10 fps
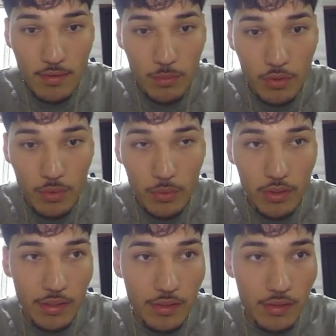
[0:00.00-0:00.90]
Really
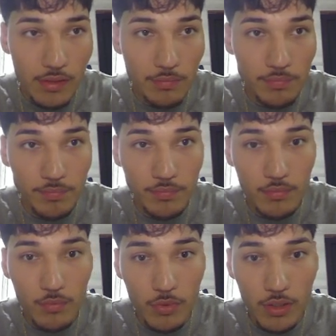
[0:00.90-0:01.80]
easy.
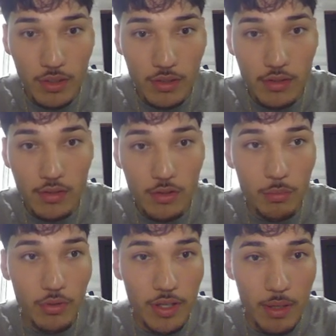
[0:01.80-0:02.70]
really easy,
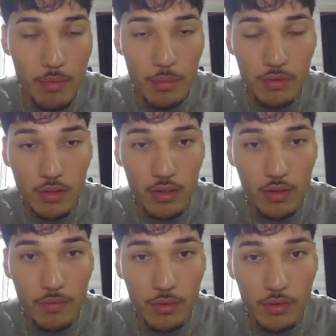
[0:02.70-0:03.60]
simple day. Maybe it's a little
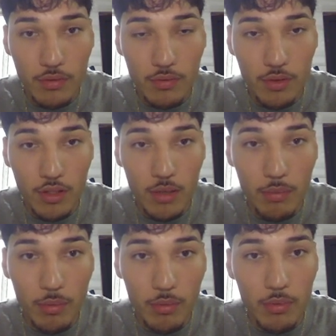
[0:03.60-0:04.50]
confusing for a lot of
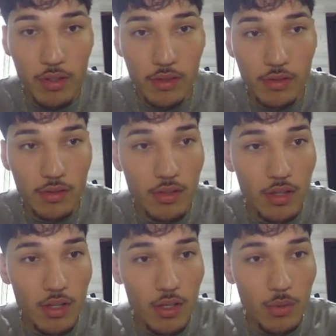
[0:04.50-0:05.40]
people because
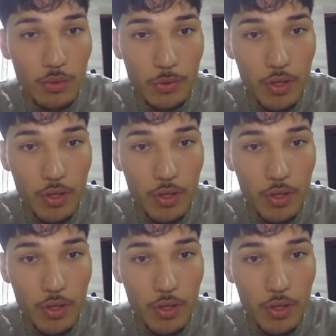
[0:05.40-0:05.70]
we do